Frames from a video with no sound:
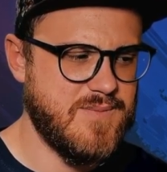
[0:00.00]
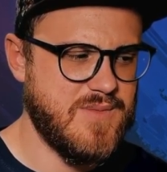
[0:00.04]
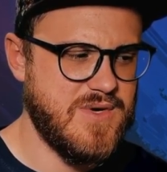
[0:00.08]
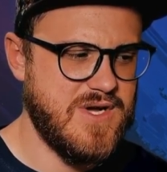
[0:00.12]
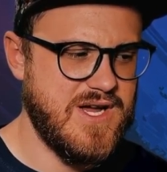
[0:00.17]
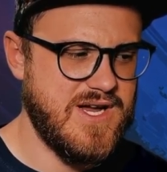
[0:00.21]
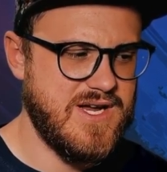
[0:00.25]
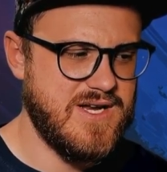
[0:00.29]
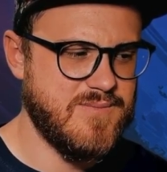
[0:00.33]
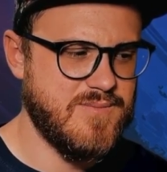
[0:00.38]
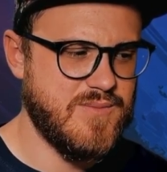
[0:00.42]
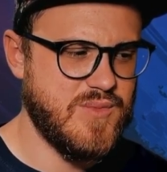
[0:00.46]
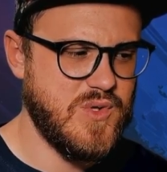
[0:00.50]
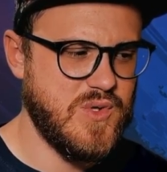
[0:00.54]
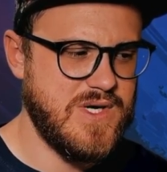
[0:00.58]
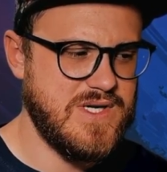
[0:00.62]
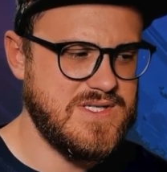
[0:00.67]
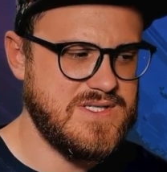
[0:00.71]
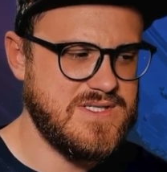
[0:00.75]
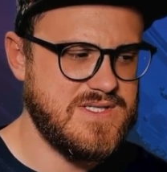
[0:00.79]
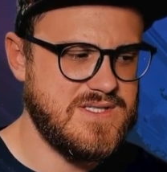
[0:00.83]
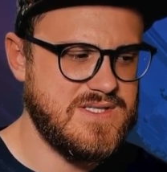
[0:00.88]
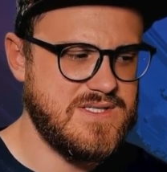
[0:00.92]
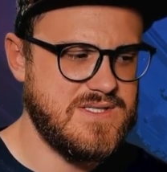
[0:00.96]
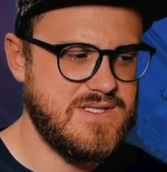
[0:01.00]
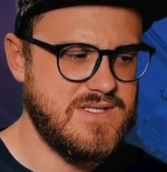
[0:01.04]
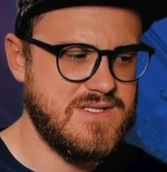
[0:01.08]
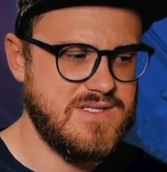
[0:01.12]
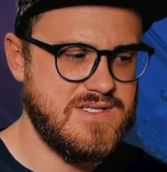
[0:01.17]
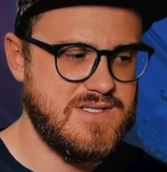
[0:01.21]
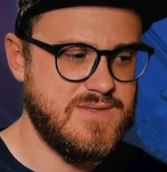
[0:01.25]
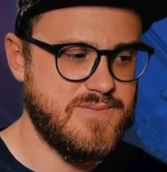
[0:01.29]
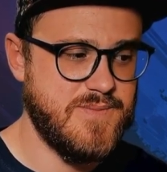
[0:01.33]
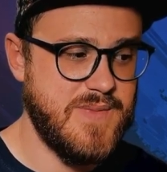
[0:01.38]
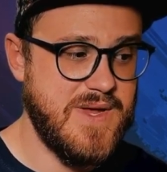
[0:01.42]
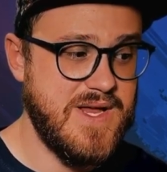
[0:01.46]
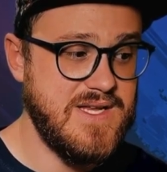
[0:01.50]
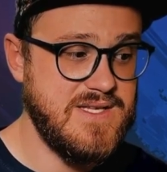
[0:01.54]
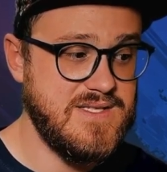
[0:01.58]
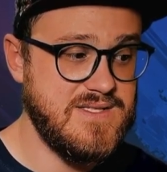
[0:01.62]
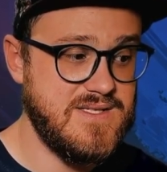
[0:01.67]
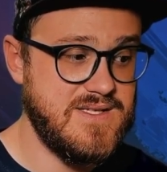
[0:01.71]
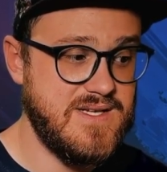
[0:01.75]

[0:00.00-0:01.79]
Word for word: but I can press space